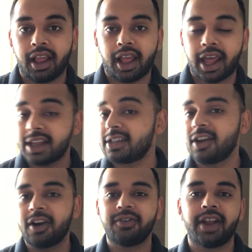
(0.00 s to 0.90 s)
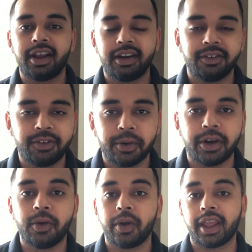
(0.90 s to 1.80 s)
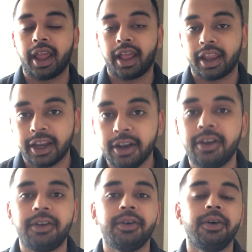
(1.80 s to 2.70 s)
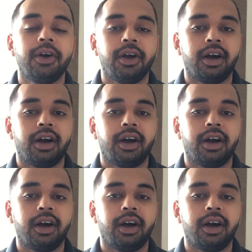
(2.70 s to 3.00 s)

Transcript: has a lot of narrative to it going into